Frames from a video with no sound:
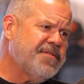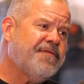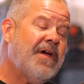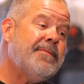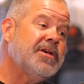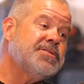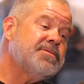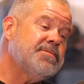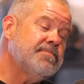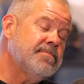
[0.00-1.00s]

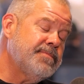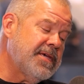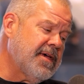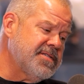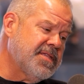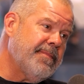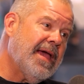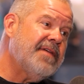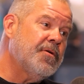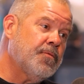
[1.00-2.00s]
famous because the
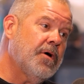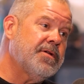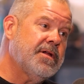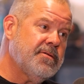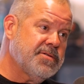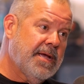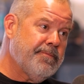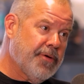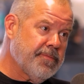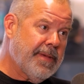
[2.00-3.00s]
man that wrote it, who's
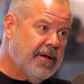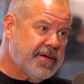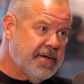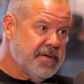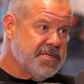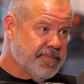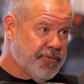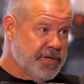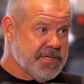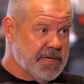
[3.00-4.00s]
named Burt Malkiel, he's a
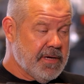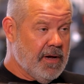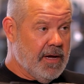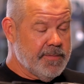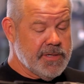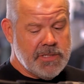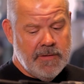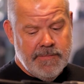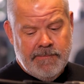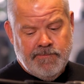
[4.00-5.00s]
Princeton economist,
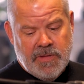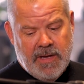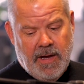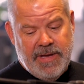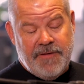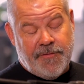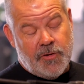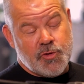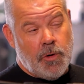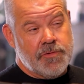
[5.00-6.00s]
he
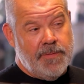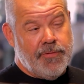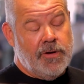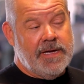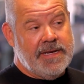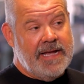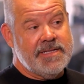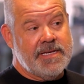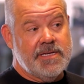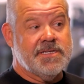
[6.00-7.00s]
first wrote the book in
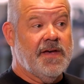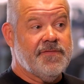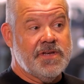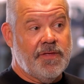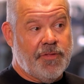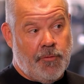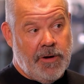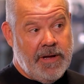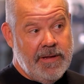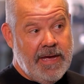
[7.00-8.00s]

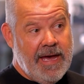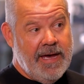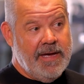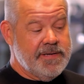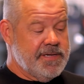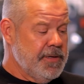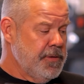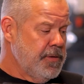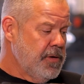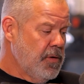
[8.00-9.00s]
1973. And
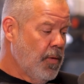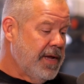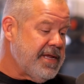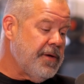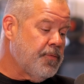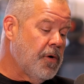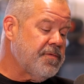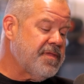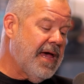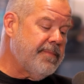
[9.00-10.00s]
when he
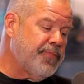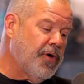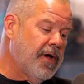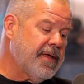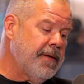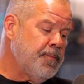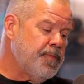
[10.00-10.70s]
wrote that book,